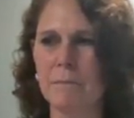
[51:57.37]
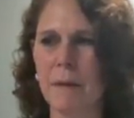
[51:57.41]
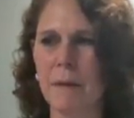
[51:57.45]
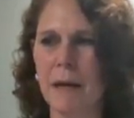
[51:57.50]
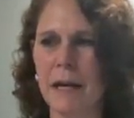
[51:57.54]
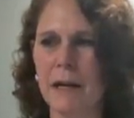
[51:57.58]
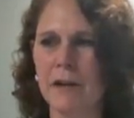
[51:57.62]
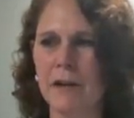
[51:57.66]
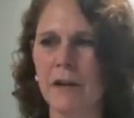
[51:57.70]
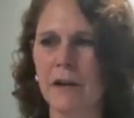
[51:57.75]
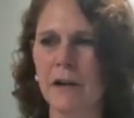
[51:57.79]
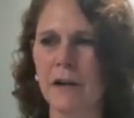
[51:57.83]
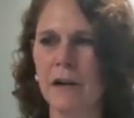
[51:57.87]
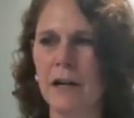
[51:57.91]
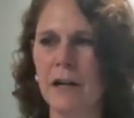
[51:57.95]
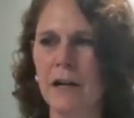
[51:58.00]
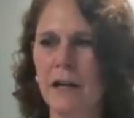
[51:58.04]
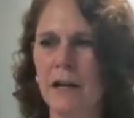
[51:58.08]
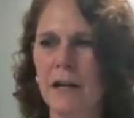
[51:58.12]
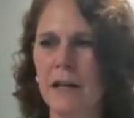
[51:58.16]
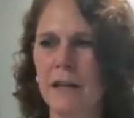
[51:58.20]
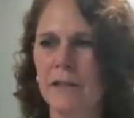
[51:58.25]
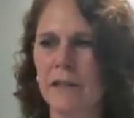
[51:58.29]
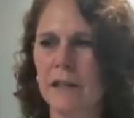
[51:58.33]
better
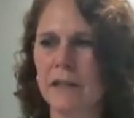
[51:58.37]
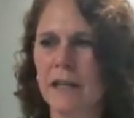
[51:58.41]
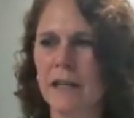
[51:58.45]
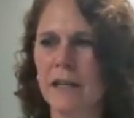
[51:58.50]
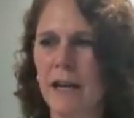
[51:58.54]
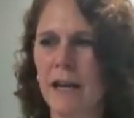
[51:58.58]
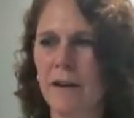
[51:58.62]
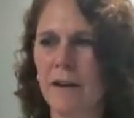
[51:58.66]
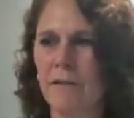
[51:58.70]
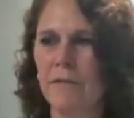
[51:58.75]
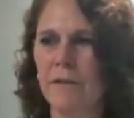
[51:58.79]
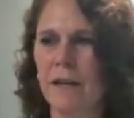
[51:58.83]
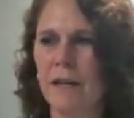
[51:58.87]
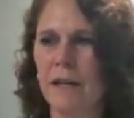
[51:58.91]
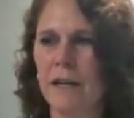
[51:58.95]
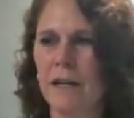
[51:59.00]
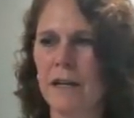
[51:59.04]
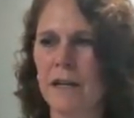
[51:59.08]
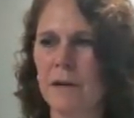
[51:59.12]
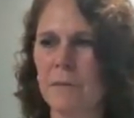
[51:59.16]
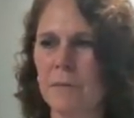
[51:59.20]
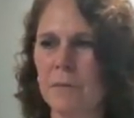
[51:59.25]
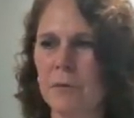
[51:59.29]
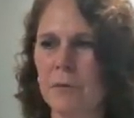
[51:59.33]
than caffeine
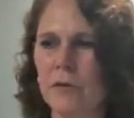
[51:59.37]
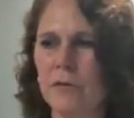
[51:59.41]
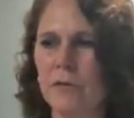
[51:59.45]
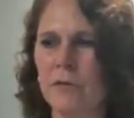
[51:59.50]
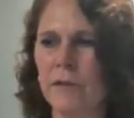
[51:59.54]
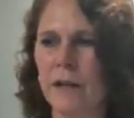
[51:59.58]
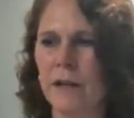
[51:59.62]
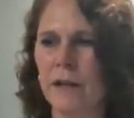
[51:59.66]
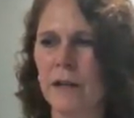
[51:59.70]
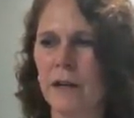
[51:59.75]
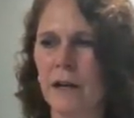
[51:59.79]
at improving